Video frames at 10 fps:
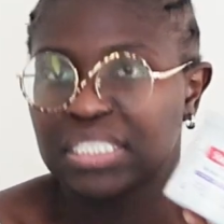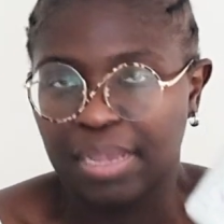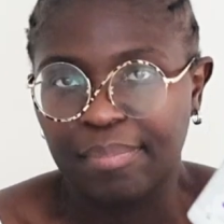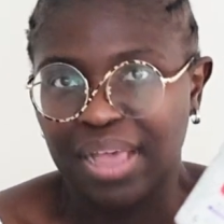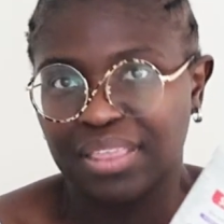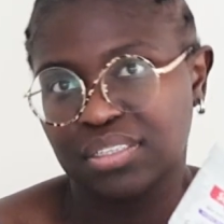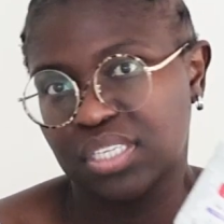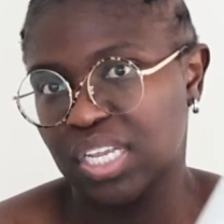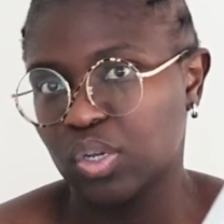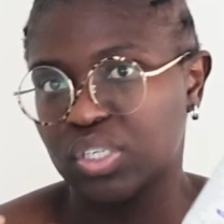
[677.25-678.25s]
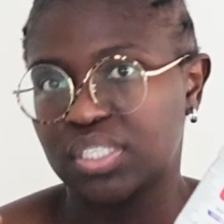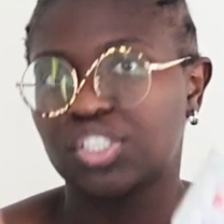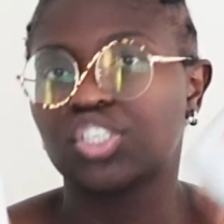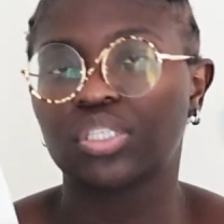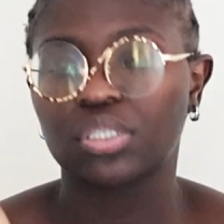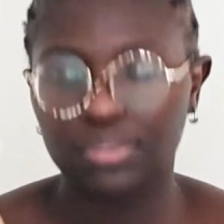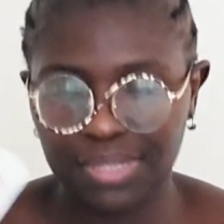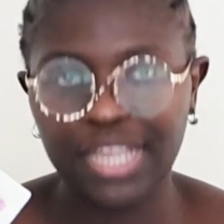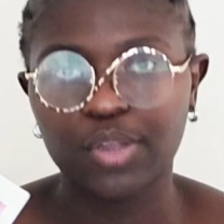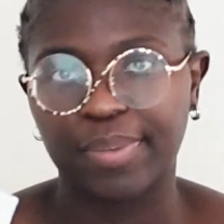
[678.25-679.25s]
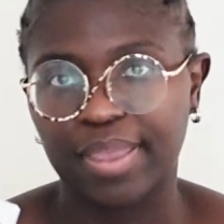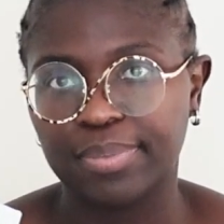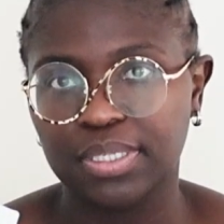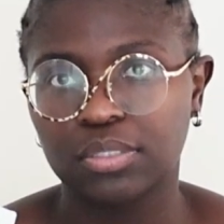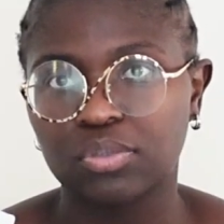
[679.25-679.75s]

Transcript: some other skin conditions. They're your babies.